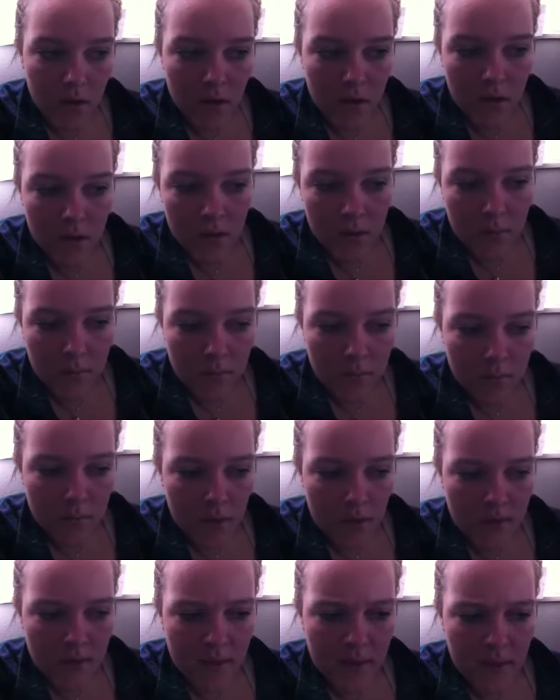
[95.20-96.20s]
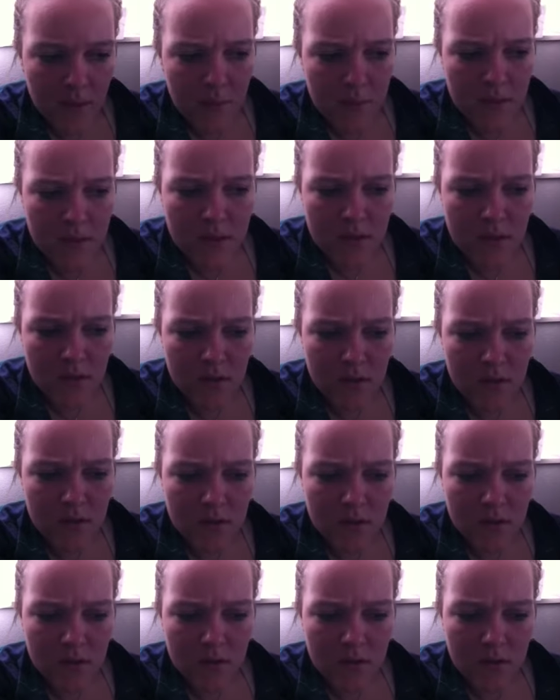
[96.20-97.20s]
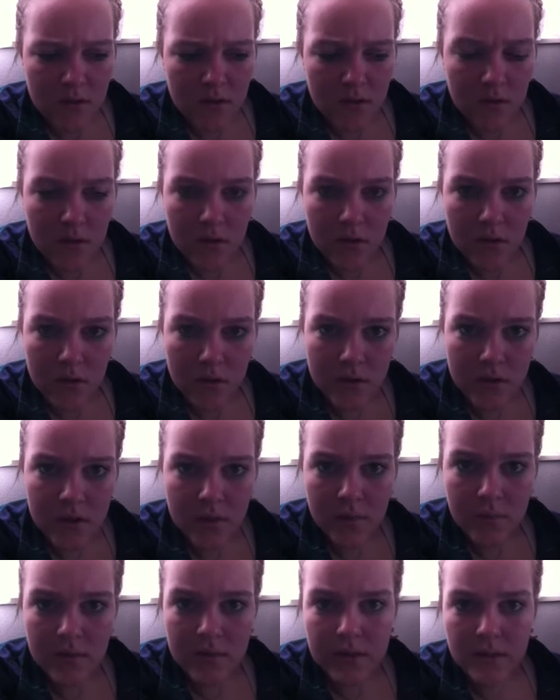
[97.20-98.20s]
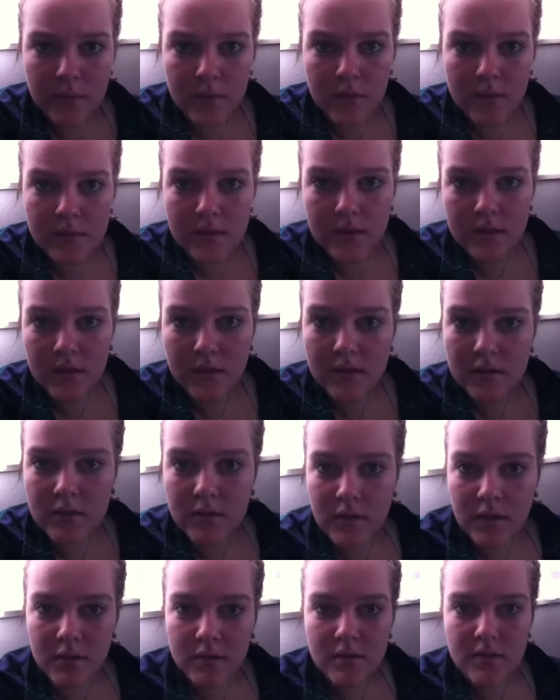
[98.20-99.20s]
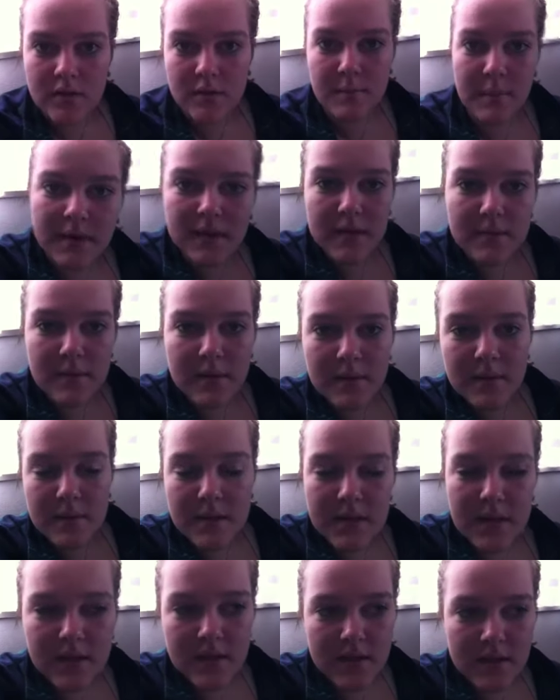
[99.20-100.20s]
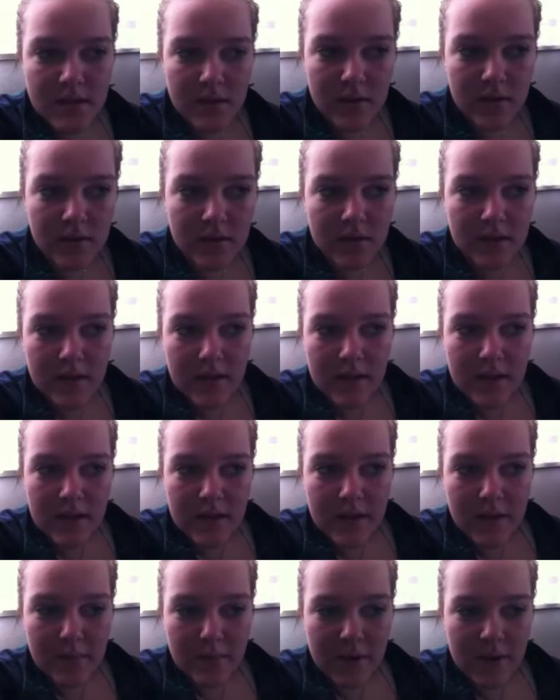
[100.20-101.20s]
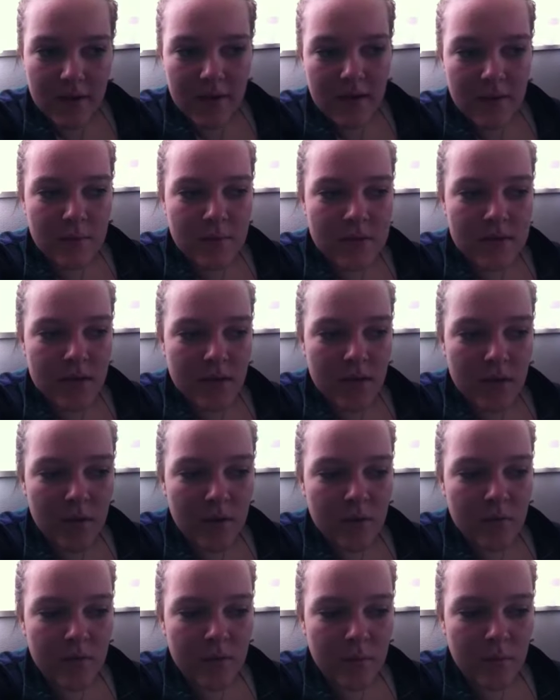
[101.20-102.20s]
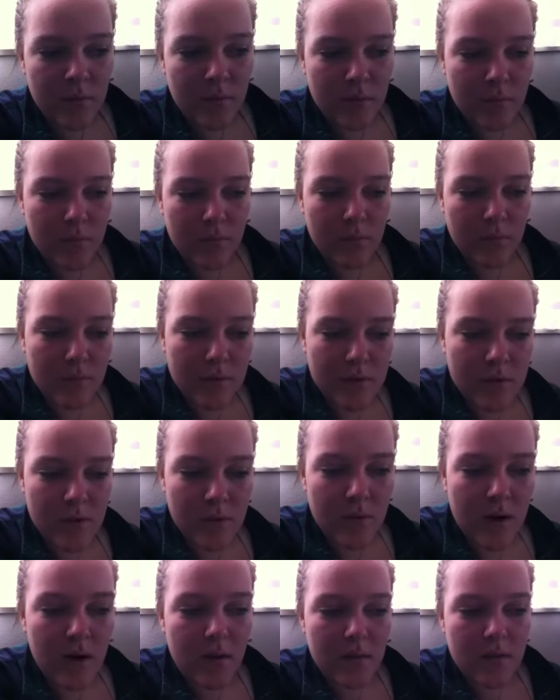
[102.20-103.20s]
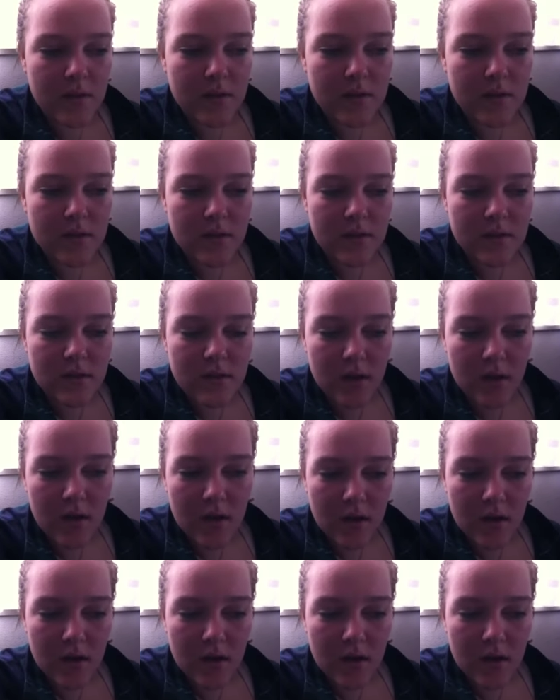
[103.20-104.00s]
I think I mentioned Yoshi really wanted to go to Space Mountain, so, but it was like over 2 hours